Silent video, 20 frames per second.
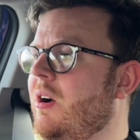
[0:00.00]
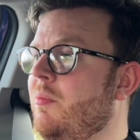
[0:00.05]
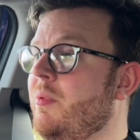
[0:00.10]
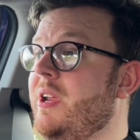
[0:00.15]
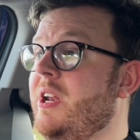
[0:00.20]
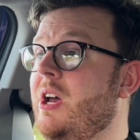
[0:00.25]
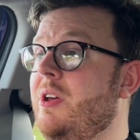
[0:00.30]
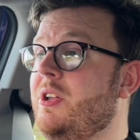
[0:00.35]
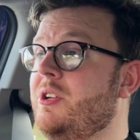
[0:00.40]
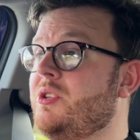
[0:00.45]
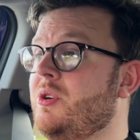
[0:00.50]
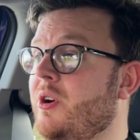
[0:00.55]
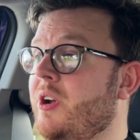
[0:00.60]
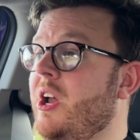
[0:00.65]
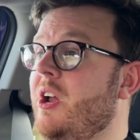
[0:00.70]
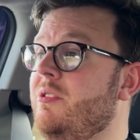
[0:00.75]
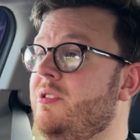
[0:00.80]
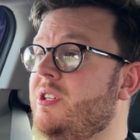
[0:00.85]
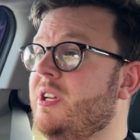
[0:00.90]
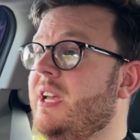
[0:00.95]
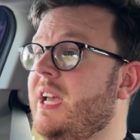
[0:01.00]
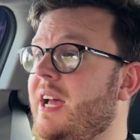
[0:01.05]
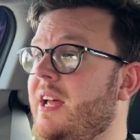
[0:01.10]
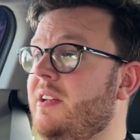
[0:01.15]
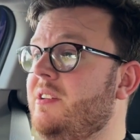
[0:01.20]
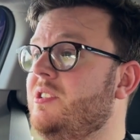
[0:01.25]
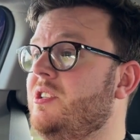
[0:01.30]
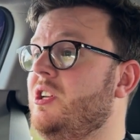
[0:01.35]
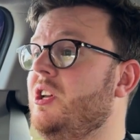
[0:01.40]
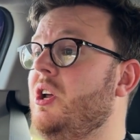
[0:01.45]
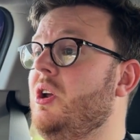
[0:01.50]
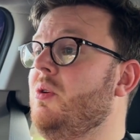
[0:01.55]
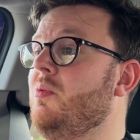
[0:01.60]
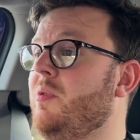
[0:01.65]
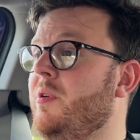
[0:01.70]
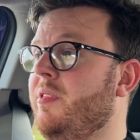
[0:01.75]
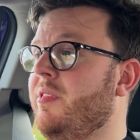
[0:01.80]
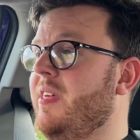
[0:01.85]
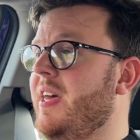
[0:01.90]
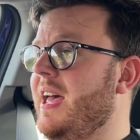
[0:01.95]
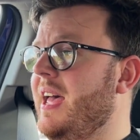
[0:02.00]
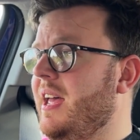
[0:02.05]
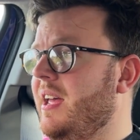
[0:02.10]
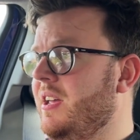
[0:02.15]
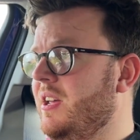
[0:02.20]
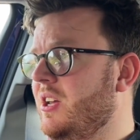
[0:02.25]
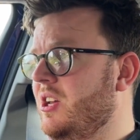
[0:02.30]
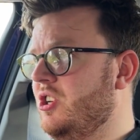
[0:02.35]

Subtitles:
and we know that Toyota can too with their